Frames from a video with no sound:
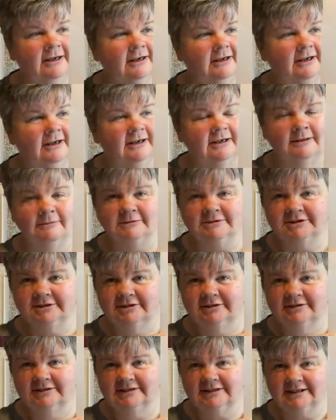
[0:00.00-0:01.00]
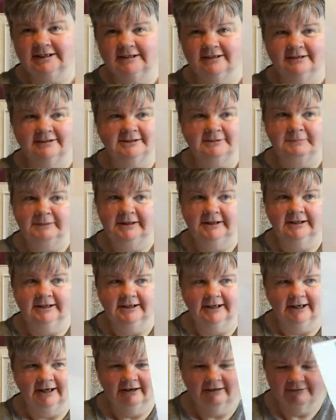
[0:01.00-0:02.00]
and I was using it as a
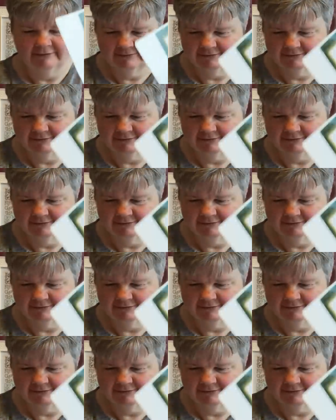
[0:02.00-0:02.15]
PDF.